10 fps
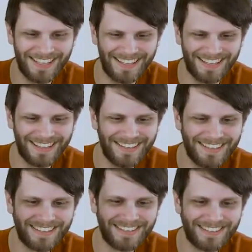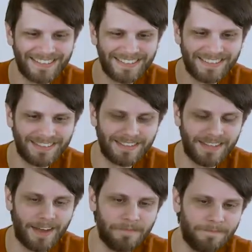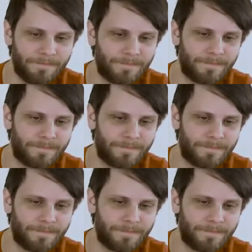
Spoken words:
The person shown says nothing.